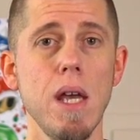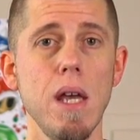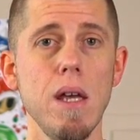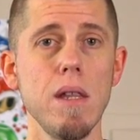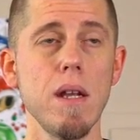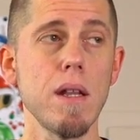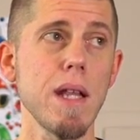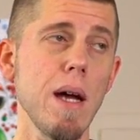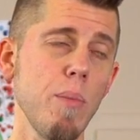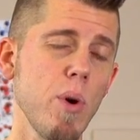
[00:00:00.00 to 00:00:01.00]
And then at
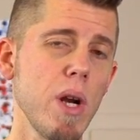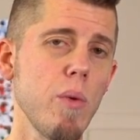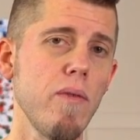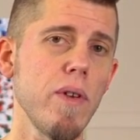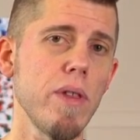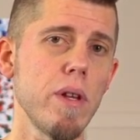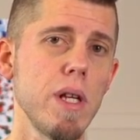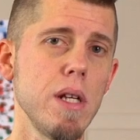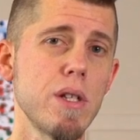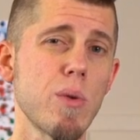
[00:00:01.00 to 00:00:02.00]
that point I would feel the
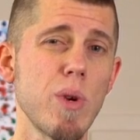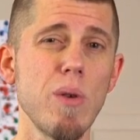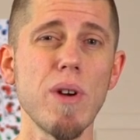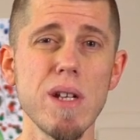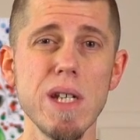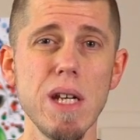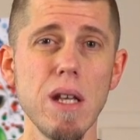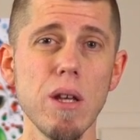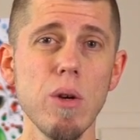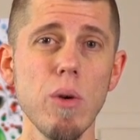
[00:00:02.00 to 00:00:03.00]
need to rerun
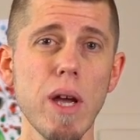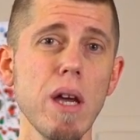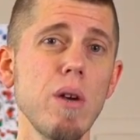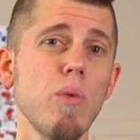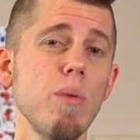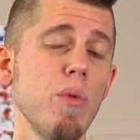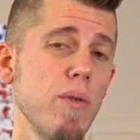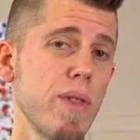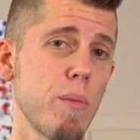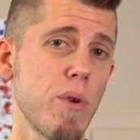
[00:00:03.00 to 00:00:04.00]
DDU and
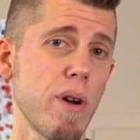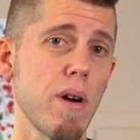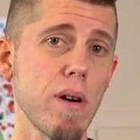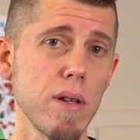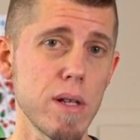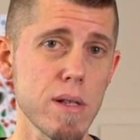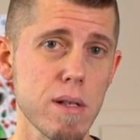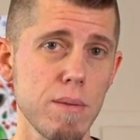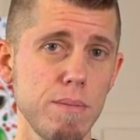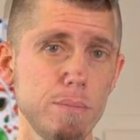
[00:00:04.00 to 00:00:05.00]
remove them
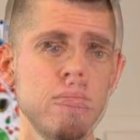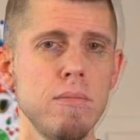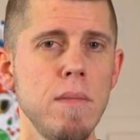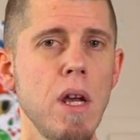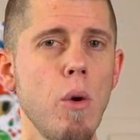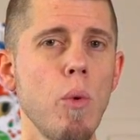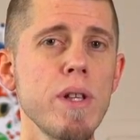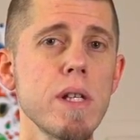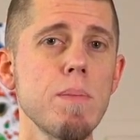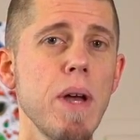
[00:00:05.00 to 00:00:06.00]
regardless. Now,
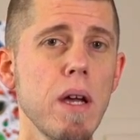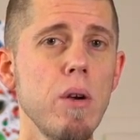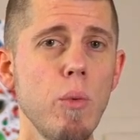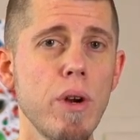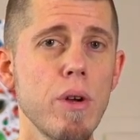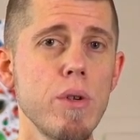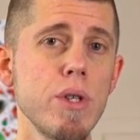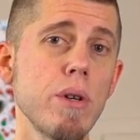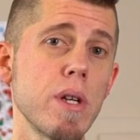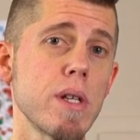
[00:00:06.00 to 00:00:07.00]
once it's back into Windows,
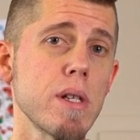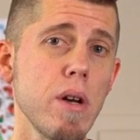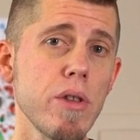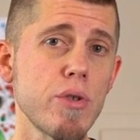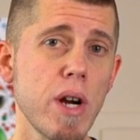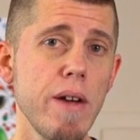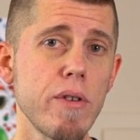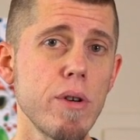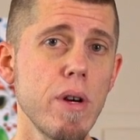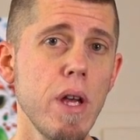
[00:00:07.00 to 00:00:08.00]
you install the
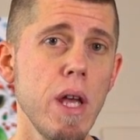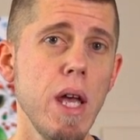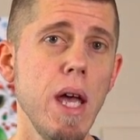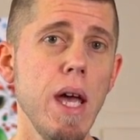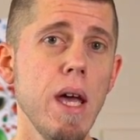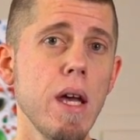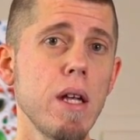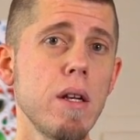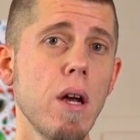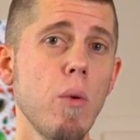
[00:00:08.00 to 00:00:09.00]
driver,
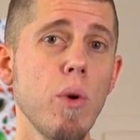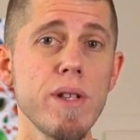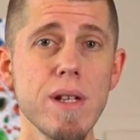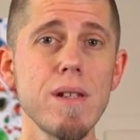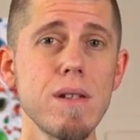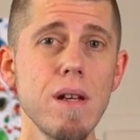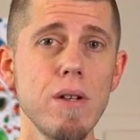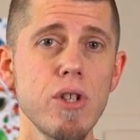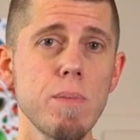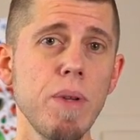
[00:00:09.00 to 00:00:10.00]
and once it's
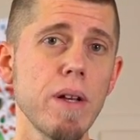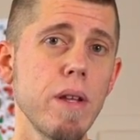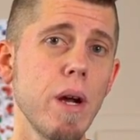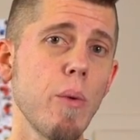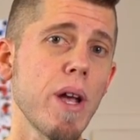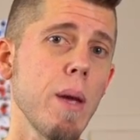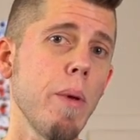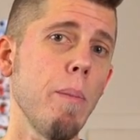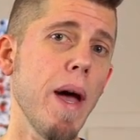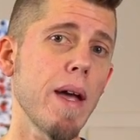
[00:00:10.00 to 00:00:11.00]
done, just plug the network
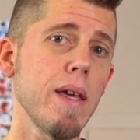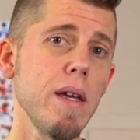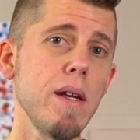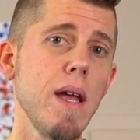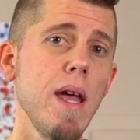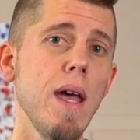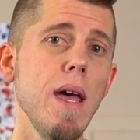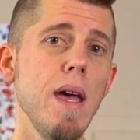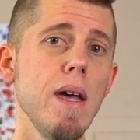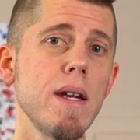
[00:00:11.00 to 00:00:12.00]
cable back in,
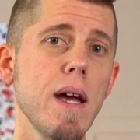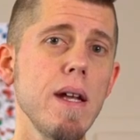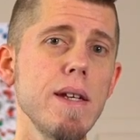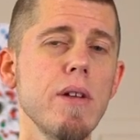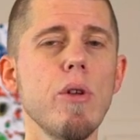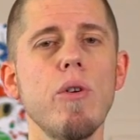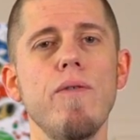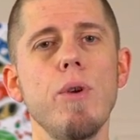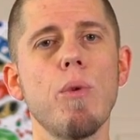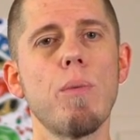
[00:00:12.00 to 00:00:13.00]
and I download a
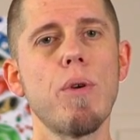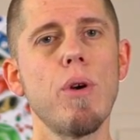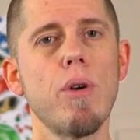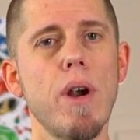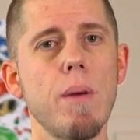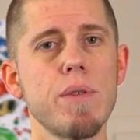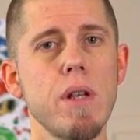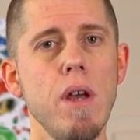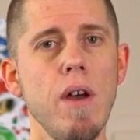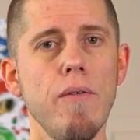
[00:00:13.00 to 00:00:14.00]
few more programs.